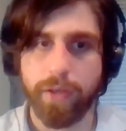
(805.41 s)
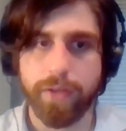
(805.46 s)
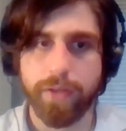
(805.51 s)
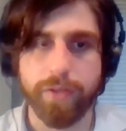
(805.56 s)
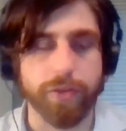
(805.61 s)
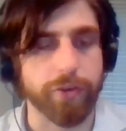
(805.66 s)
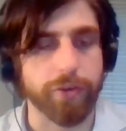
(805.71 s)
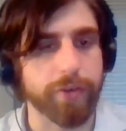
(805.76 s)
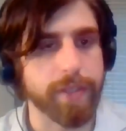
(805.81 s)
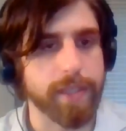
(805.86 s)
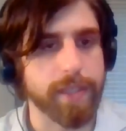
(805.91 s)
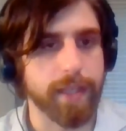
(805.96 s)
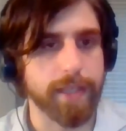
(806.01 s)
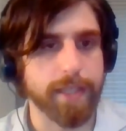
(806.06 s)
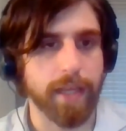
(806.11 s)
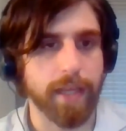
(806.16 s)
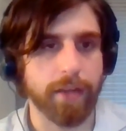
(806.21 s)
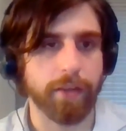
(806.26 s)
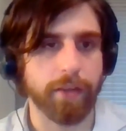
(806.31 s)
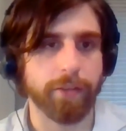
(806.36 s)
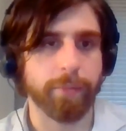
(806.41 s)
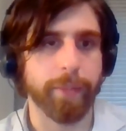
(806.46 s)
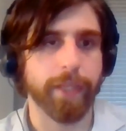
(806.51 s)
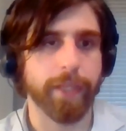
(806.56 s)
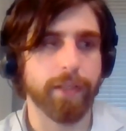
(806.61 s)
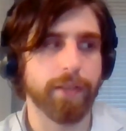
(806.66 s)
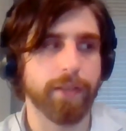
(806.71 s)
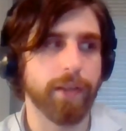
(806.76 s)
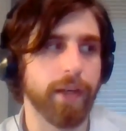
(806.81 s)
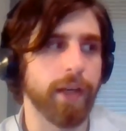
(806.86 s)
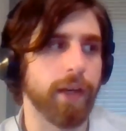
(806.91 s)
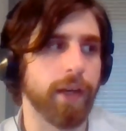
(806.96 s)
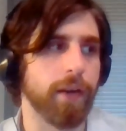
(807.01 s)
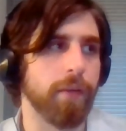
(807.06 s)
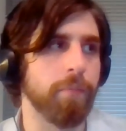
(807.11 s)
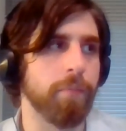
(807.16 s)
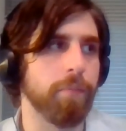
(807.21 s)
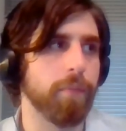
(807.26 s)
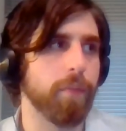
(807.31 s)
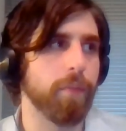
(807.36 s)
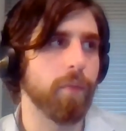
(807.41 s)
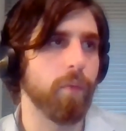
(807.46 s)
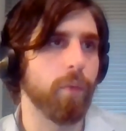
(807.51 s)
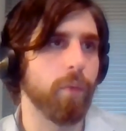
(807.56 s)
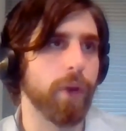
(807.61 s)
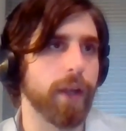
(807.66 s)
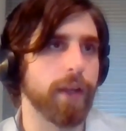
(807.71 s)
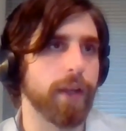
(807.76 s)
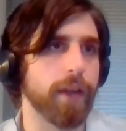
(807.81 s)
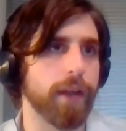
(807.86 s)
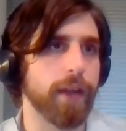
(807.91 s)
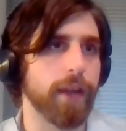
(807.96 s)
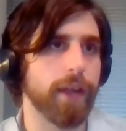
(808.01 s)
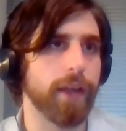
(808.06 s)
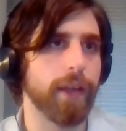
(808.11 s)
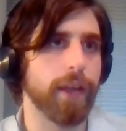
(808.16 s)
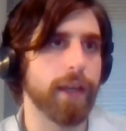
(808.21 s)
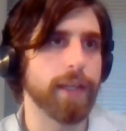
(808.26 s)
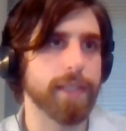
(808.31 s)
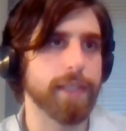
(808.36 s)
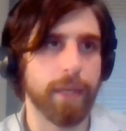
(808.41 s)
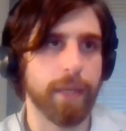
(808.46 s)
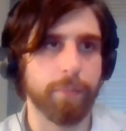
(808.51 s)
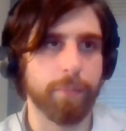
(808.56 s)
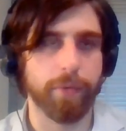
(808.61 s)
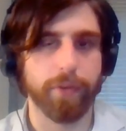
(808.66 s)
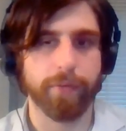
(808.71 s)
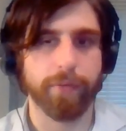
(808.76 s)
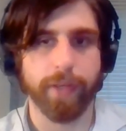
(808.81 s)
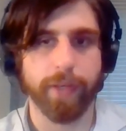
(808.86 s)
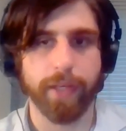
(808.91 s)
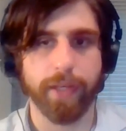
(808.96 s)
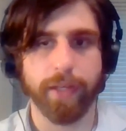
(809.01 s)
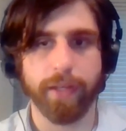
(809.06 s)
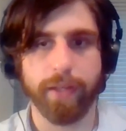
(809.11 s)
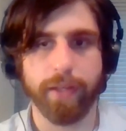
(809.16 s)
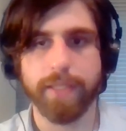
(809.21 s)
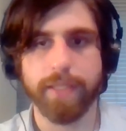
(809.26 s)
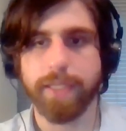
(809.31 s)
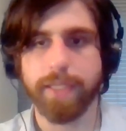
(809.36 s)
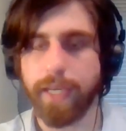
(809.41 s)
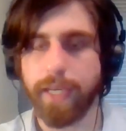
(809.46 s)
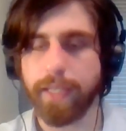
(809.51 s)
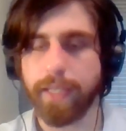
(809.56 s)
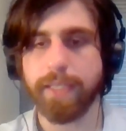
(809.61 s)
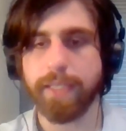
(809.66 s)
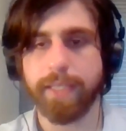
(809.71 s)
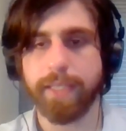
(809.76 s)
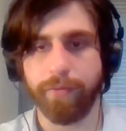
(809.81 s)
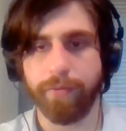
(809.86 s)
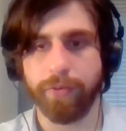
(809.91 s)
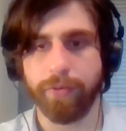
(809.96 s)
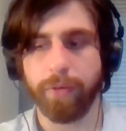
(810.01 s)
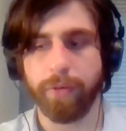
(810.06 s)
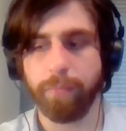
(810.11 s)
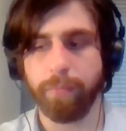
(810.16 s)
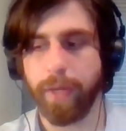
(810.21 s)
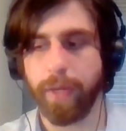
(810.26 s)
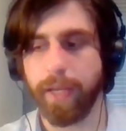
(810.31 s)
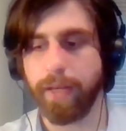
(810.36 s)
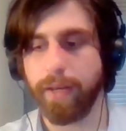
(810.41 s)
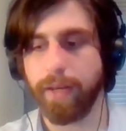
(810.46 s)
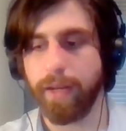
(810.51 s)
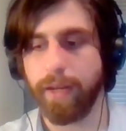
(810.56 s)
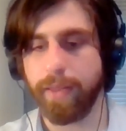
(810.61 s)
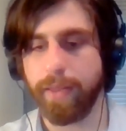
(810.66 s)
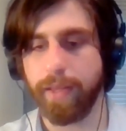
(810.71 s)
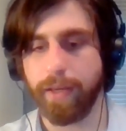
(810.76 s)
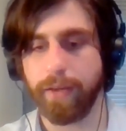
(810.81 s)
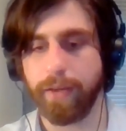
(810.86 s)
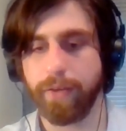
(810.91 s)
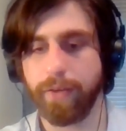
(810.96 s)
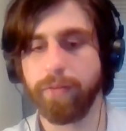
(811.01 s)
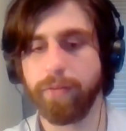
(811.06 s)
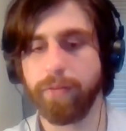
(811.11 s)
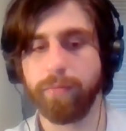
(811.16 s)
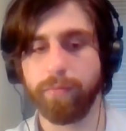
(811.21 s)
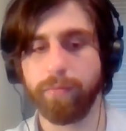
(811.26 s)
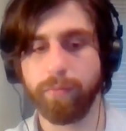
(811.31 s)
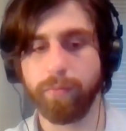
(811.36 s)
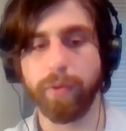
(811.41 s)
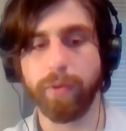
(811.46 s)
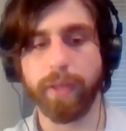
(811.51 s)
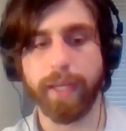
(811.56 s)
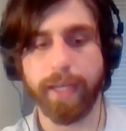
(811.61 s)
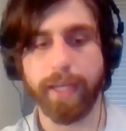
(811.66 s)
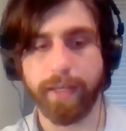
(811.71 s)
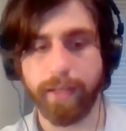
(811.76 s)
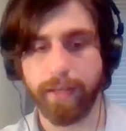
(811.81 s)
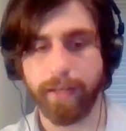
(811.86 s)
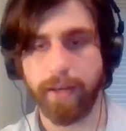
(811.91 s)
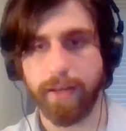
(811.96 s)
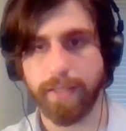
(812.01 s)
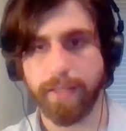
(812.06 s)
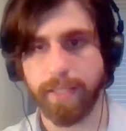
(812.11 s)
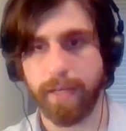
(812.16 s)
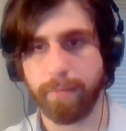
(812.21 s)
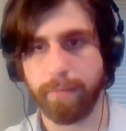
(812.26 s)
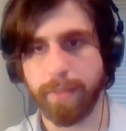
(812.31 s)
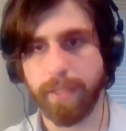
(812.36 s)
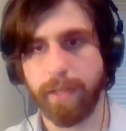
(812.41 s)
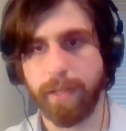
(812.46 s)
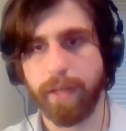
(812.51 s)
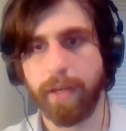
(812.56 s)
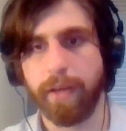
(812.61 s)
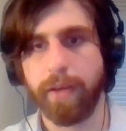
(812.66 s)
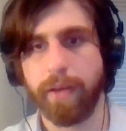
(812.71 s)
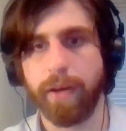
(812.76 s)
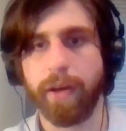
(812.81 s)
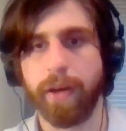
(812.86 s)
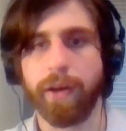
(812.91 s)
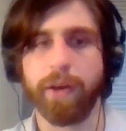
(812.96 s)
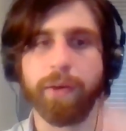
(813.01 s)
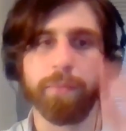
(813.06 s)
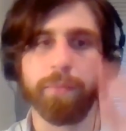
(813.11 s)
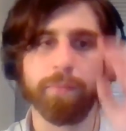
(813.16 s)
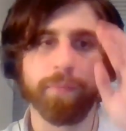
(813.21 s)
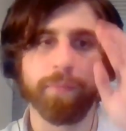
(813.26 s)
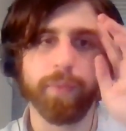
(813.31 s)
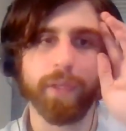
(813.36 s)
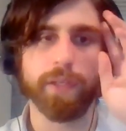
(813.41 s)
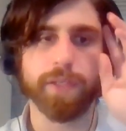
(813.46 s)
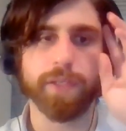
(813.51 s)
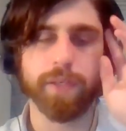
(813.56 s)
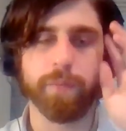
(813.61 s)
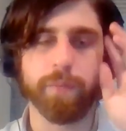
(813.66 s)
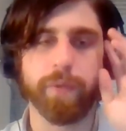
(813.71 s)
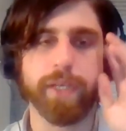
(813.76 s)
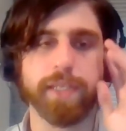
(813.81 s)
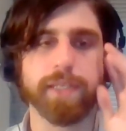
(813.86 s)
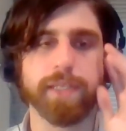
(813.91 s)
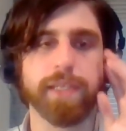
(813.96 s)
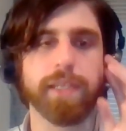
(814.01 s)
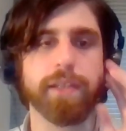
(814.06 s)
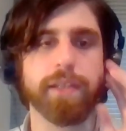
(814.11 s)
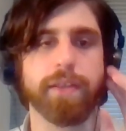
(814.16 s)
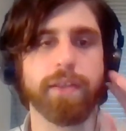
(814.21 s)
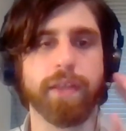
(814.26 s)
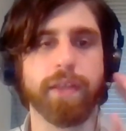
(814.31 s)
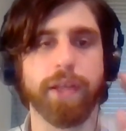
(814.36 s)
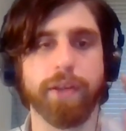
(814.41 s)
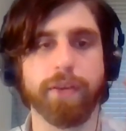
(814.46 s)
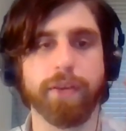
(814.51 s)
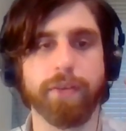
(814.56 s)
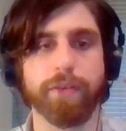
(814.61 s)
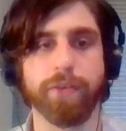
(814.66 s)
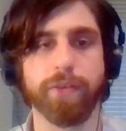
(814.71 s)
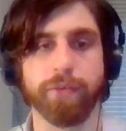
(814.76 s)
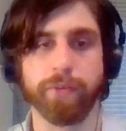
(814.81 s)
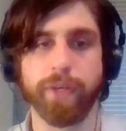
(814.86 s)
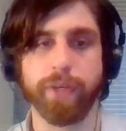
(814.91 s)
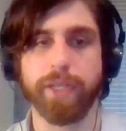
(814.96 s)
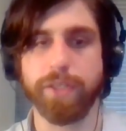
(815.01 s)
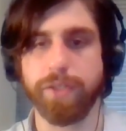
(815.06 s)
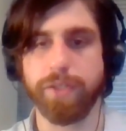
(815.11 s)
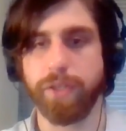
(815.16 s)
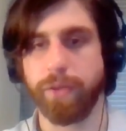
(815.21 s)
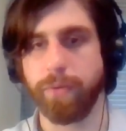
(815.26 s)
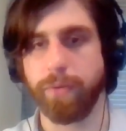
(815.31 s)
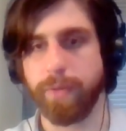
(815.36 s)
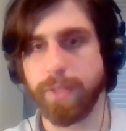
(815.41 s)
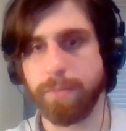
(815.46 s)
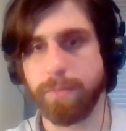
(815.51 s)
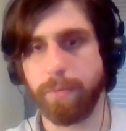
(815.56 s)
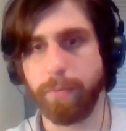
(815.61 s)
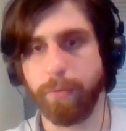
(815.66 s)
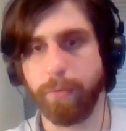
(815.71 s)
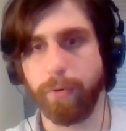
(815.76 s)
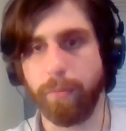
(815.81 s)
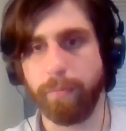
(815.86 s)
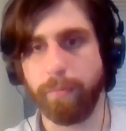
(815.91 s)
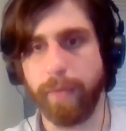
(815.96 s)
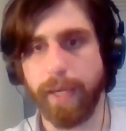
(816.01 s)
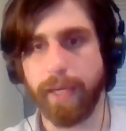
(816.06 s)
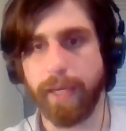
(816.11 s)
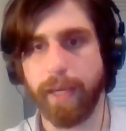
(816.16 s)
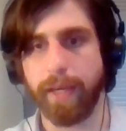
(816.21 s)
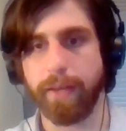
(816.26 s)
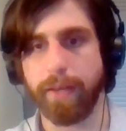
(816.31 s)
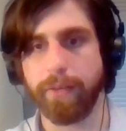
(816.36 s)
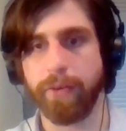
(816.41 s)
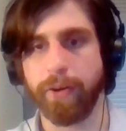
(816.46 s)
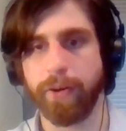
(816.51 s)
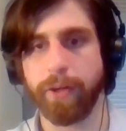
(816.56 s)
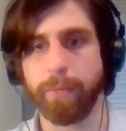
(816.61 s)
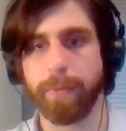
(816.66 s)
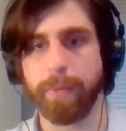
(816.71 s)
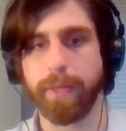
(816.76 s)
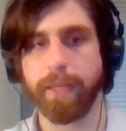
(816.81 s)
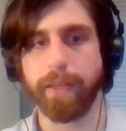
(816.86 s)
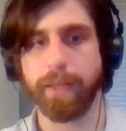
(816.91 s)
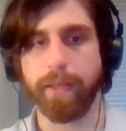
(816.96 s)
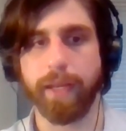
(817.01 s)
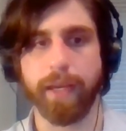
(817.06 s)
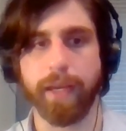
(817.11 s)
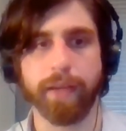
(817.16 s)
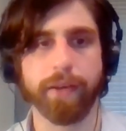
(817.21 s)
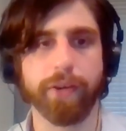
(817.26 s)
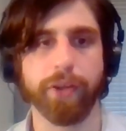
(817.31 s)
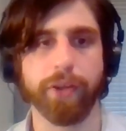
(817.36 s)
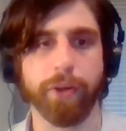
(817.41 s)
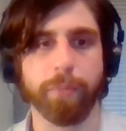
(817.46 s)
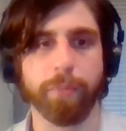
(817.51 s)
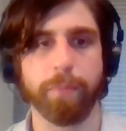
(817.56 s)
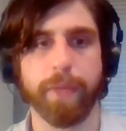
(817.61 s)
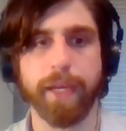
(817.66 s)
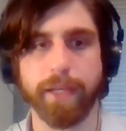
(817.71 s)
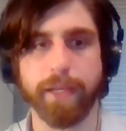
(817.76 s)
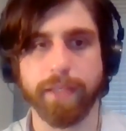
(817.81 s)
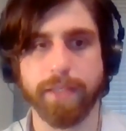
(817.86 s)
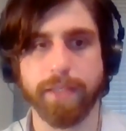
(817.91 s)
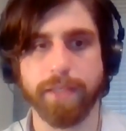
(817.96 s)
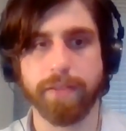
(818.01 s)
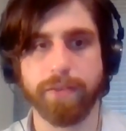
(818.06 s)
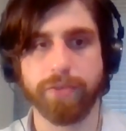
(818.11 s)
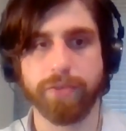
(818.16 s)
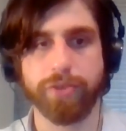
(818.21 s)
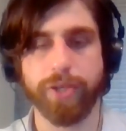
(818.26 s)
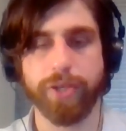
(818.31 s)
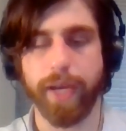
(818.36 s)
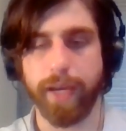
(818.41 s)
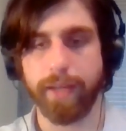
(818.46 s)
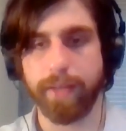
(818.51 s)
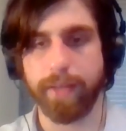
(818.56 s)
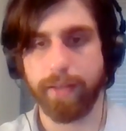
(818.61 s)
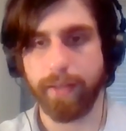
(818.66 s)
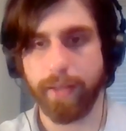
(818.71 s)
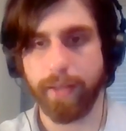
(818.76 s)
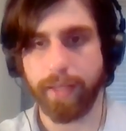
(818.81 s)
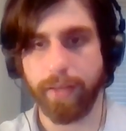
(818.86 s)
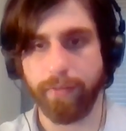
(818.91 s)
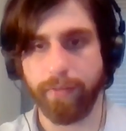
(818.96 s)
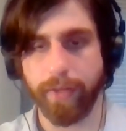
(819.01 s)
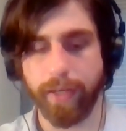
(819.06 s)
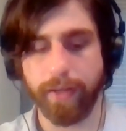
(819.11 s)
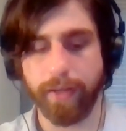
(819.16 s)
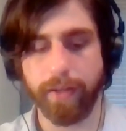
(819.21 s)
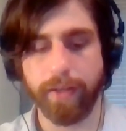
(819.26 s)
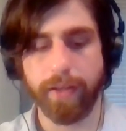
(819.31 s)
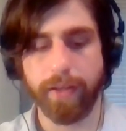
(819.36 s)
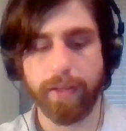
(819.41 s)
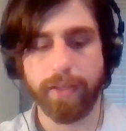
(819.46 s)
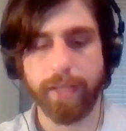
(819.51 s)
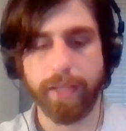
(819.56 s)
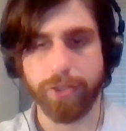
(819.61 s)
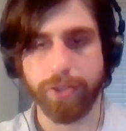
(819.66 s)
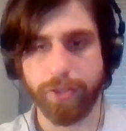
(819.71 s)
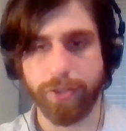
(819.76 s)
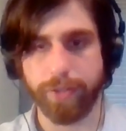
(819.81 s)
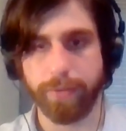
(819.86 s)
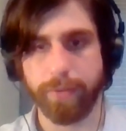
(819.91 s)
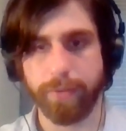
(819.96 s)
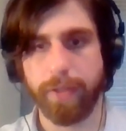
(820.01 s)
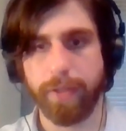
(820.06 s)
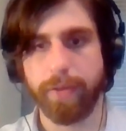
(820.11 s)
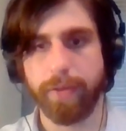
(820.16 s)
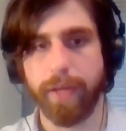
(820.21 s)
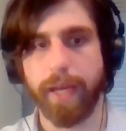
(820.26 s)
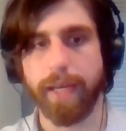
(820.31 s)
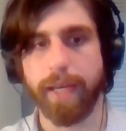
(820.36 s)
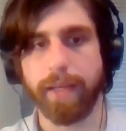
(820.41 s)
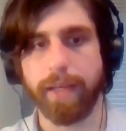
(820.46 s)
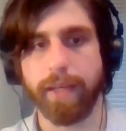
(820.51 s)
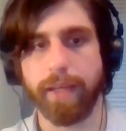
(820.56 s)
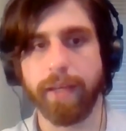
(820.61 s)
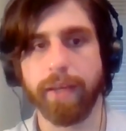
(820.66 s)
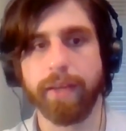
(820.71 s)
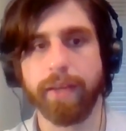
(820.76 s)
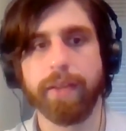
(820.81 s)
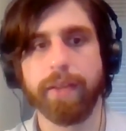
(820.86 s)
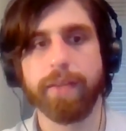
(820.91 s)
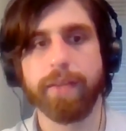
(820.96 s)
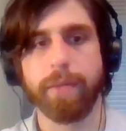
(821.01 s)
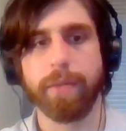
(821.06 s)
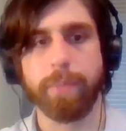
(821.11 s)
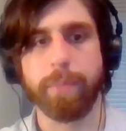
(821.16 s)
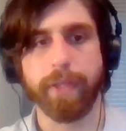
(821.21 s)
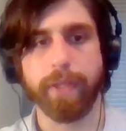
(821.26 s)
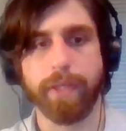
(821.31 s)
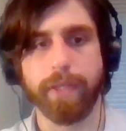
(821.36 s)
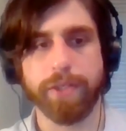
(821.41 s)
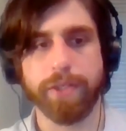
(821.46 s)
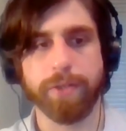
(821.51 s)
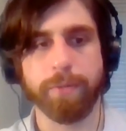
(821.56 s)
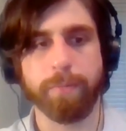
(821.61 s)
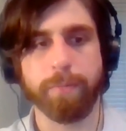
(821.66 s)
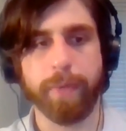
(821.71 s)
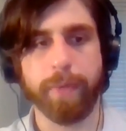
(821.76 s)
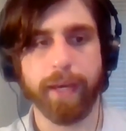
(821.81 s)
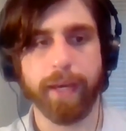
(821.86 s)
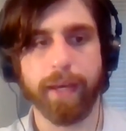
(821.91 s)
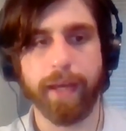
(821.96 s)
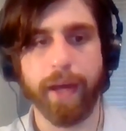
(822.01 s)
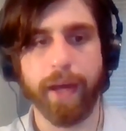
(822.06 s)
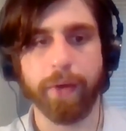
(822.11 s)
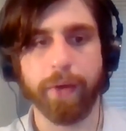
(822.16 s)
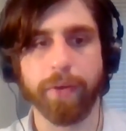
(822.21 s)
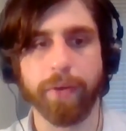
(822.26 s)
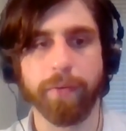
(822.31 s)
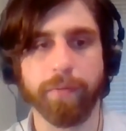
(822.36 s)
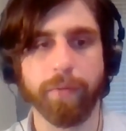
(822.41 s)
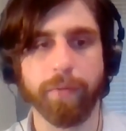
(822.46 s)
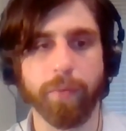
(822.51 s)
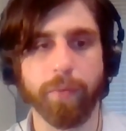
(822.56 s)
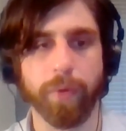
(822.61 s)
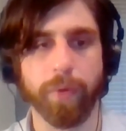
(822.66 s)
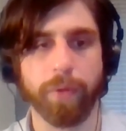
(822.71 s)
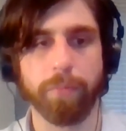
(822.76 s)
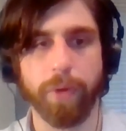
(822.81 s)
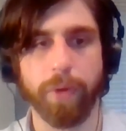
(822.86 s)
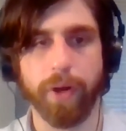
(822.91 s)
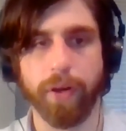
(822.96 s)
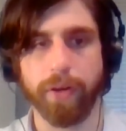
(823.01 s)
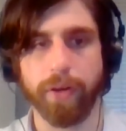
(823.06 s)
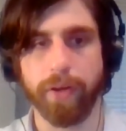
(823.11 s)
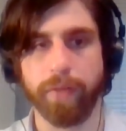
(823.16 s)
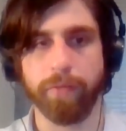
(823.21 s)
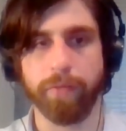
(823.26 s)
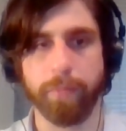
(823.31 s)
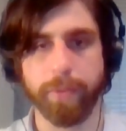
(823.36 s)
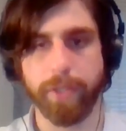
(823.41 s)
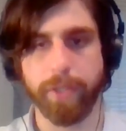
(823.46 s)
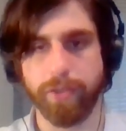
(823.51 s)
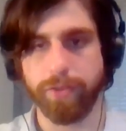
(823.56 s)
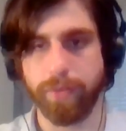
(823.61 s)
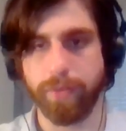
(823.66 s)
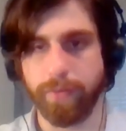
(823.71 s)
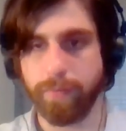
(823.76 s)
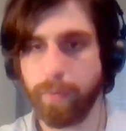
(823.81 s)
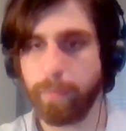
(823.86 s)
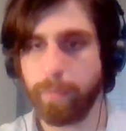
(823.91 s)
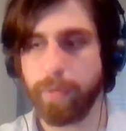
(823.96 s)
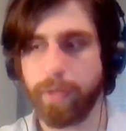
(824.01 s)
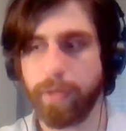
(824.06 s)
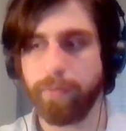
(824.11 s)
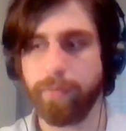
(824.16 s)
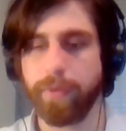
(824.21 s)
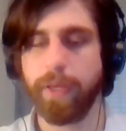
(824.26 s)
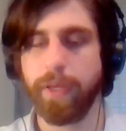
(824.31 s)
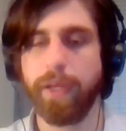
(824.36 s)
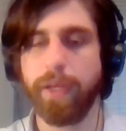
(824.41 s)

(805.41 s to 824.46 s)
So to crystallize that a little bit, one example of a slightly different, but I think related concept in some ways that you'll run into is people making the argument that, like, picks check a given issue, i.e. the ability to pick out of one part of a potential affirmative